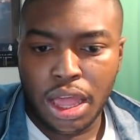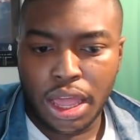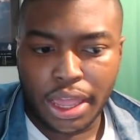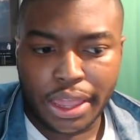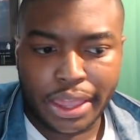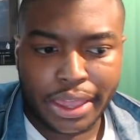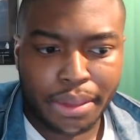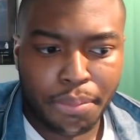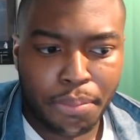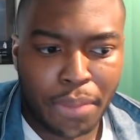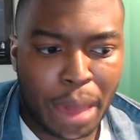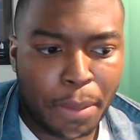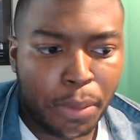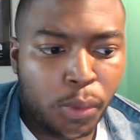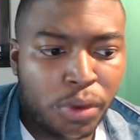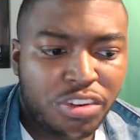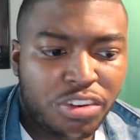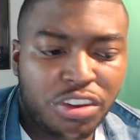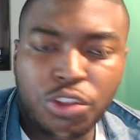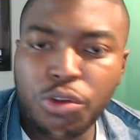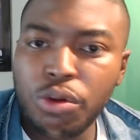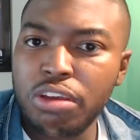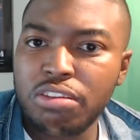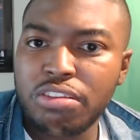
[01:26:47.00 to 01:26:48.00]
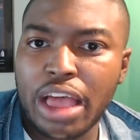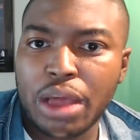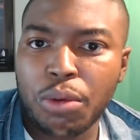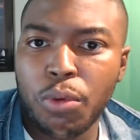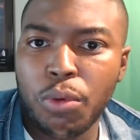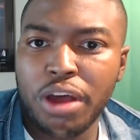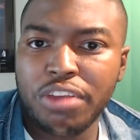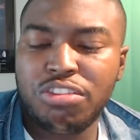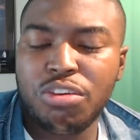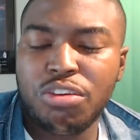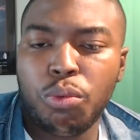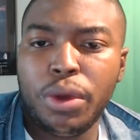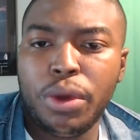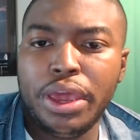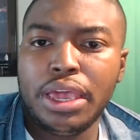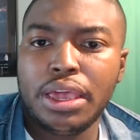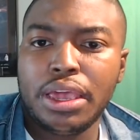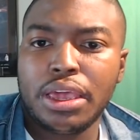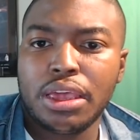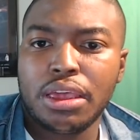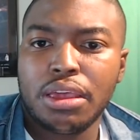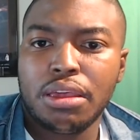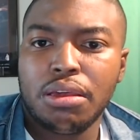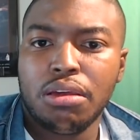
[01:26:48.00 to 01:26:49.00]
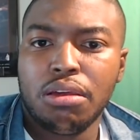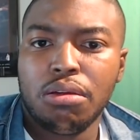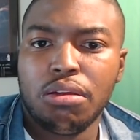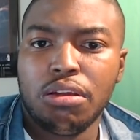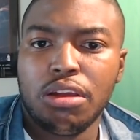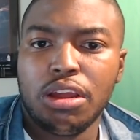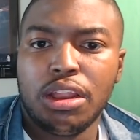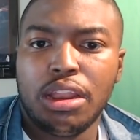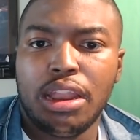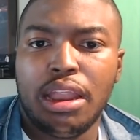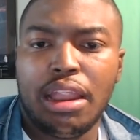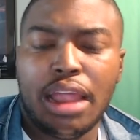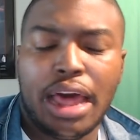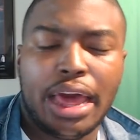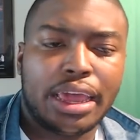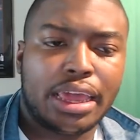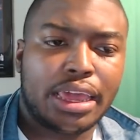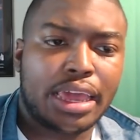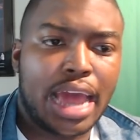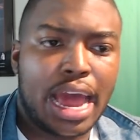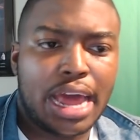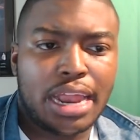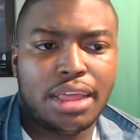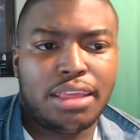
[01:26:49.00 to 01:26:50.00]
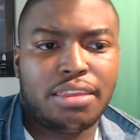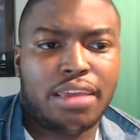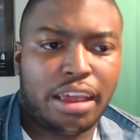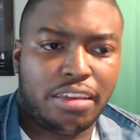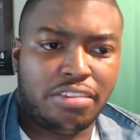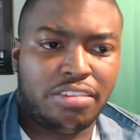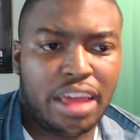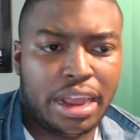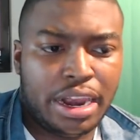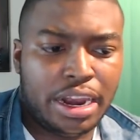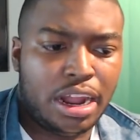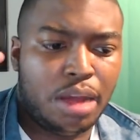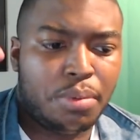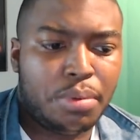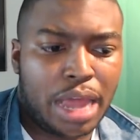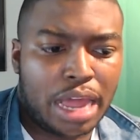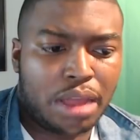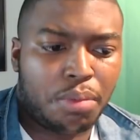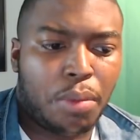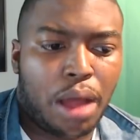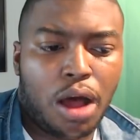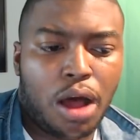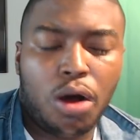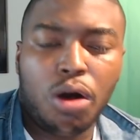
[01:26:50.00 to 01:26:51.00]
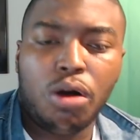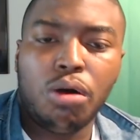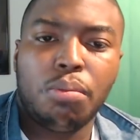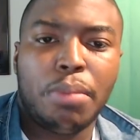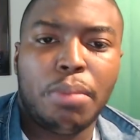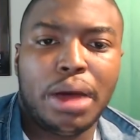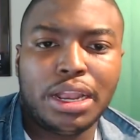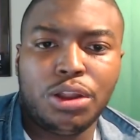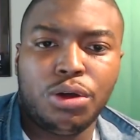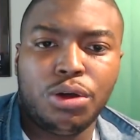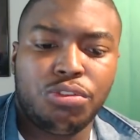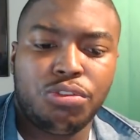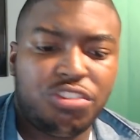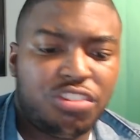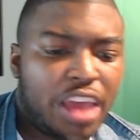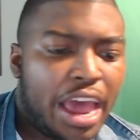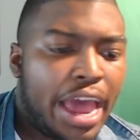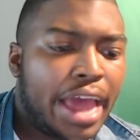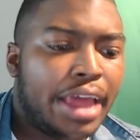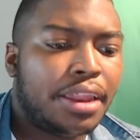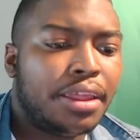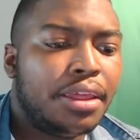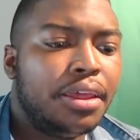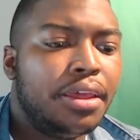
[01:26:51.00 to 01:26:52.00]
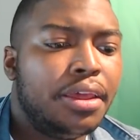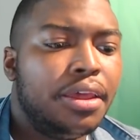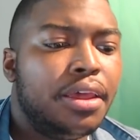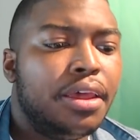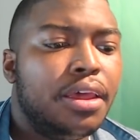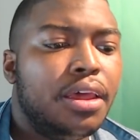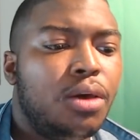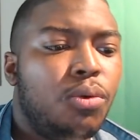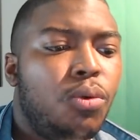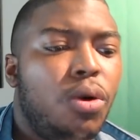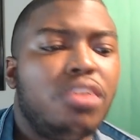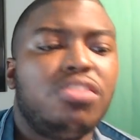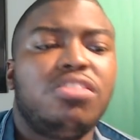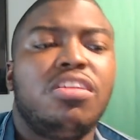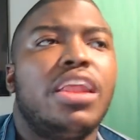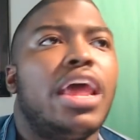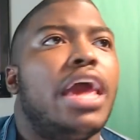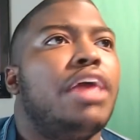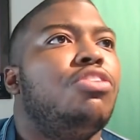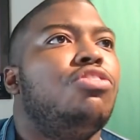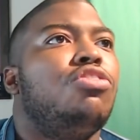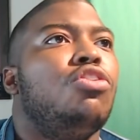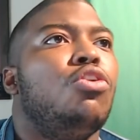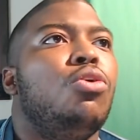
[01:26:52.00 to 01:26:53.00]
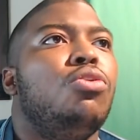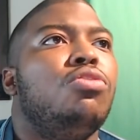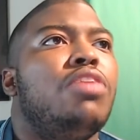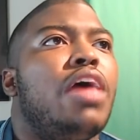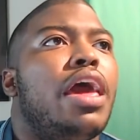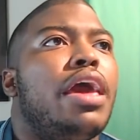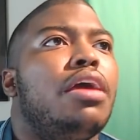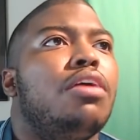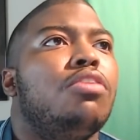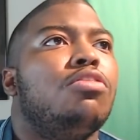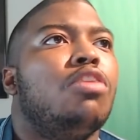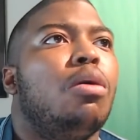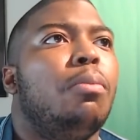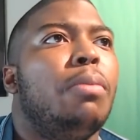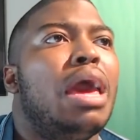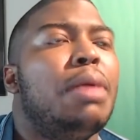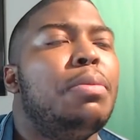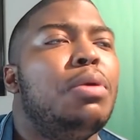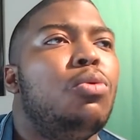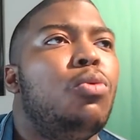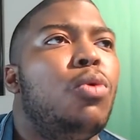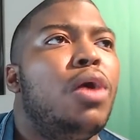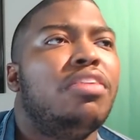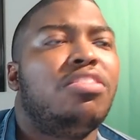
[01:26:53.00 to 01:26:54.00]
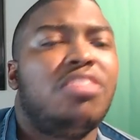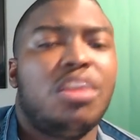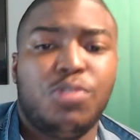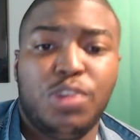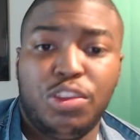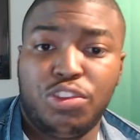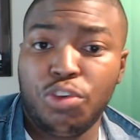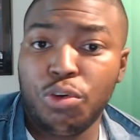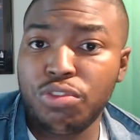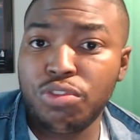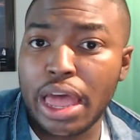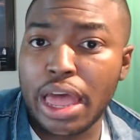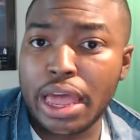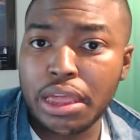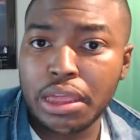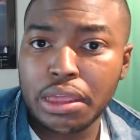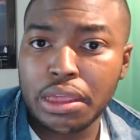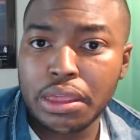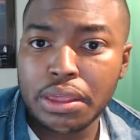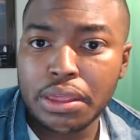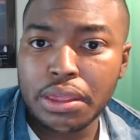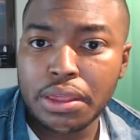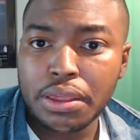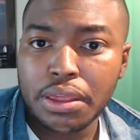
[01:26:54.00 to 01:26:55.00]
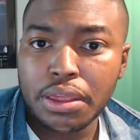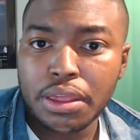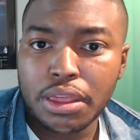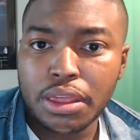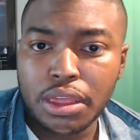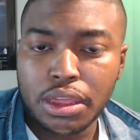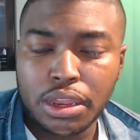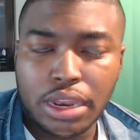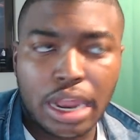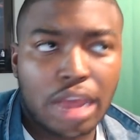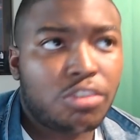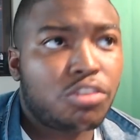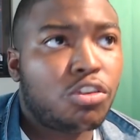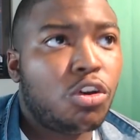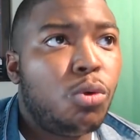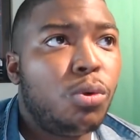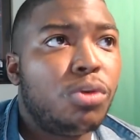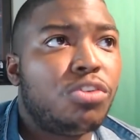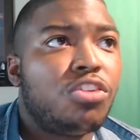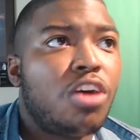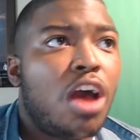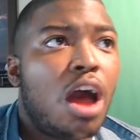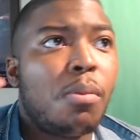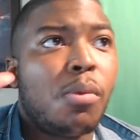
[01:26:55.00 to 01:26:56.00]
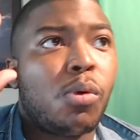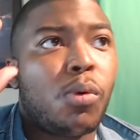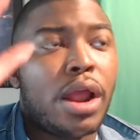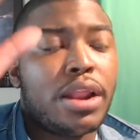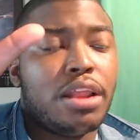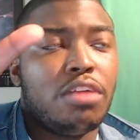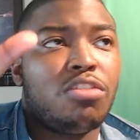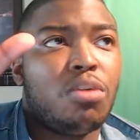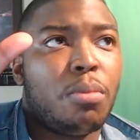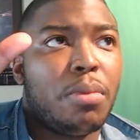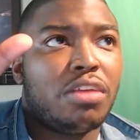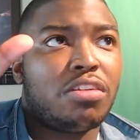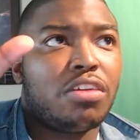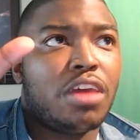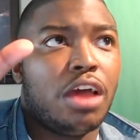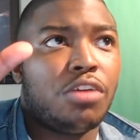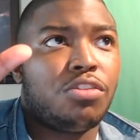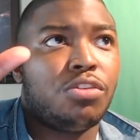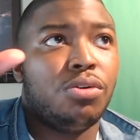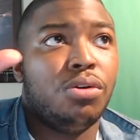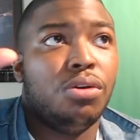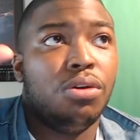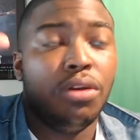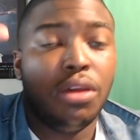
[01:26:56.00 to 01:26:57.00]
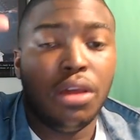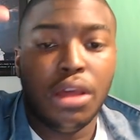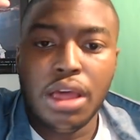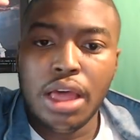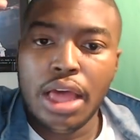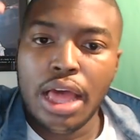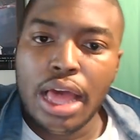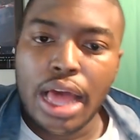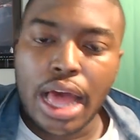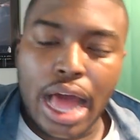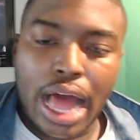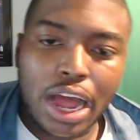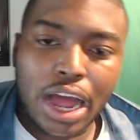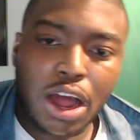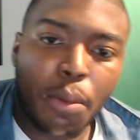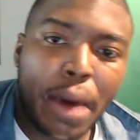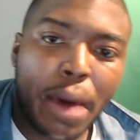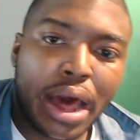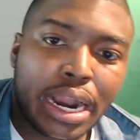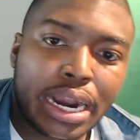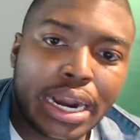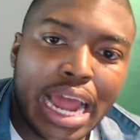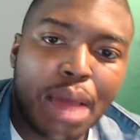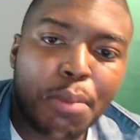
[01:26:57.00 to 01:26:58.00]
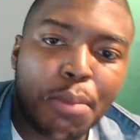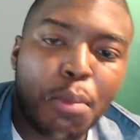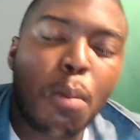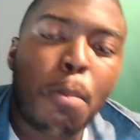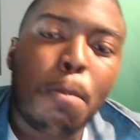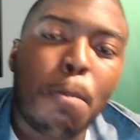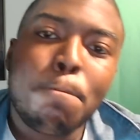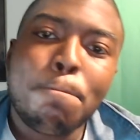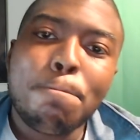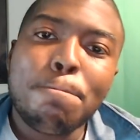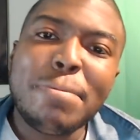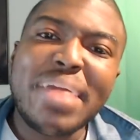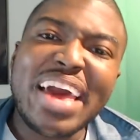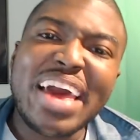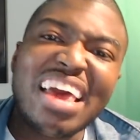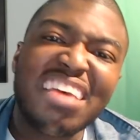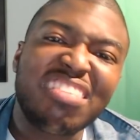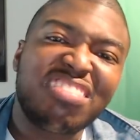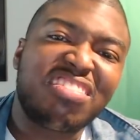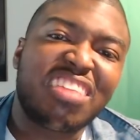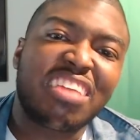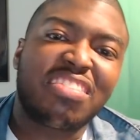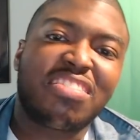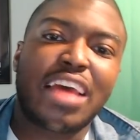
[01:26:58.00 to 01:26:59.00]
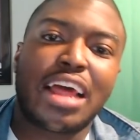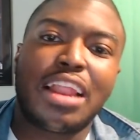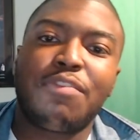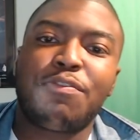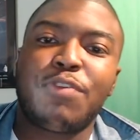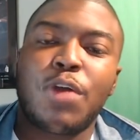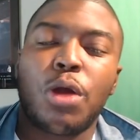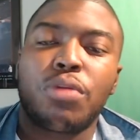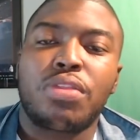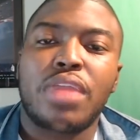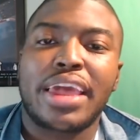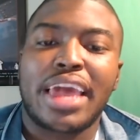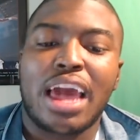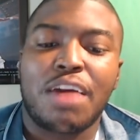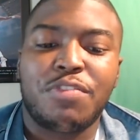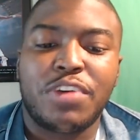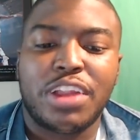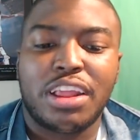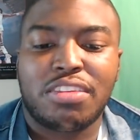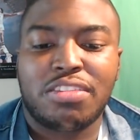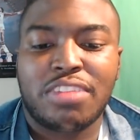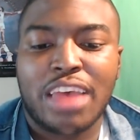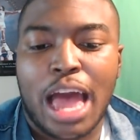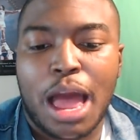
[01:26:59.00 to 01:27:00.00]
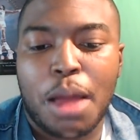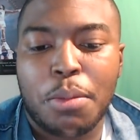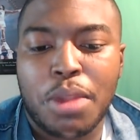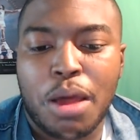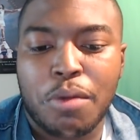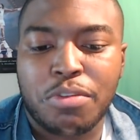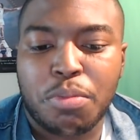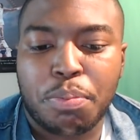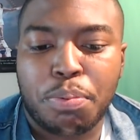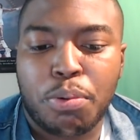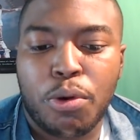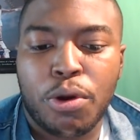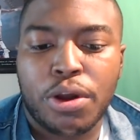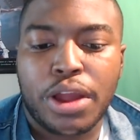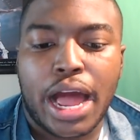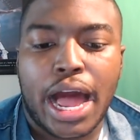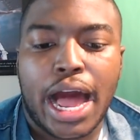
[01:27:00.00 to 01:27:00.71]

Maybe we should do this like once a week. Like kind of like set it up like my little chat. What's today? Tuesday? So maybe once every Tuesday? That's cool with y'all. I'm going to write this on my schedule. I go by the name of Mr. Taliaferro. Thank y'all for the time, love, support.